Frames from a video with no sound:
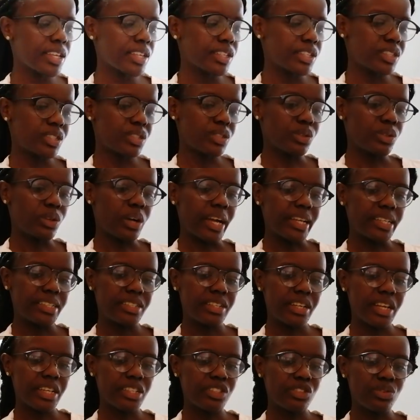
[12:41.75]
So I
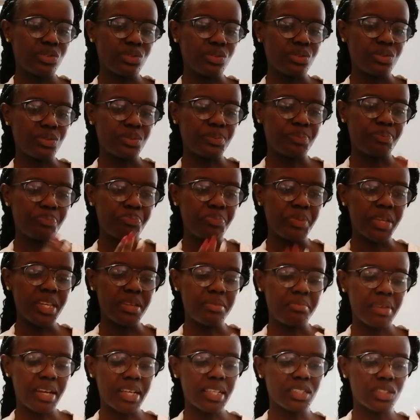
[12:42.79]
try to
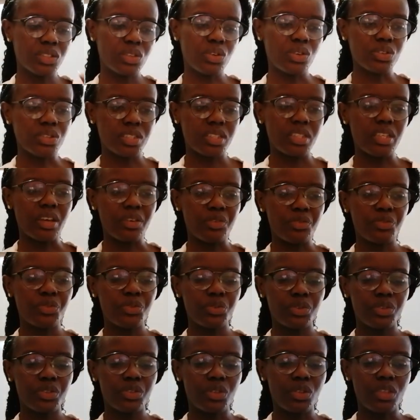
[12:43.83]
minimize cost of
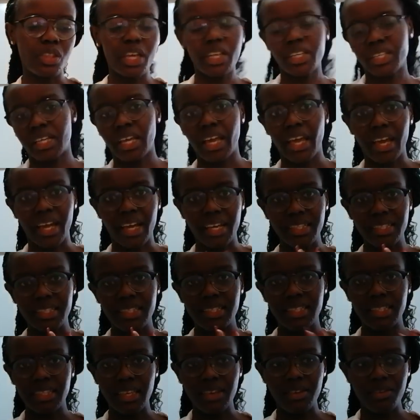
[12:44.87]
food so that I can
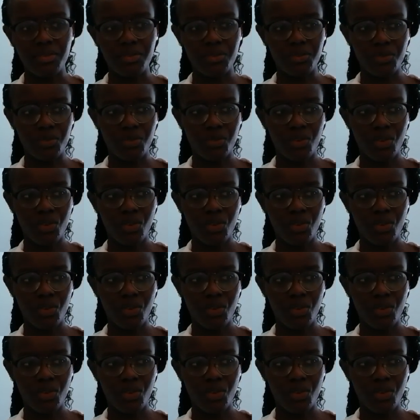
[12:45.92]
save